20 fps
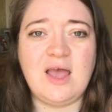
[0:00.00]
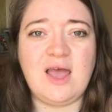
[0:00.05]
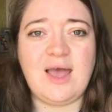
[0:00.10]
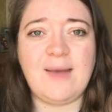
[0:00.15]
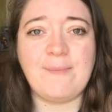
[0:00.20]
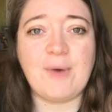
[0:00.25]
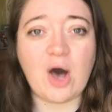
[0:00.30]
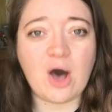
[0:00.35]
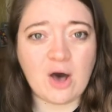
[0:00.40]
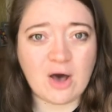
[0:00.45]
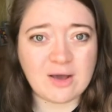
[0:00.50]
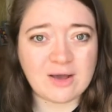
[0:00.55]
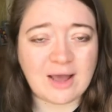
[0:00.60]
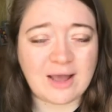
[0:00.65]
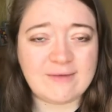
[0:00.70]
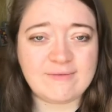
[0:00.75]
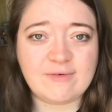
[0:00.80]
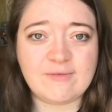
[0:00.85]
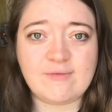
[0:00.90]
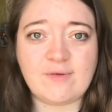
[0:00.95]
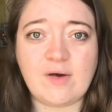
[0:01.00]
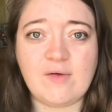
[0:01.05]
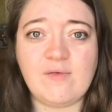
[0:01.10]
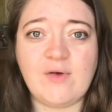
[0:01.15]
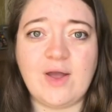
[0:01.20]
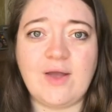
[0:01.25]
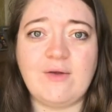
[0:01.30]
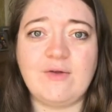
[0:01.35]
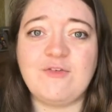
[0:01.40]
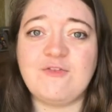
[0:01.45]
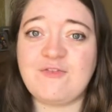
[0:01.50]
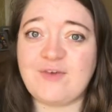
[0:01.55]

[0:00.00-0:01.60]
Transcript: Archive of Our Own,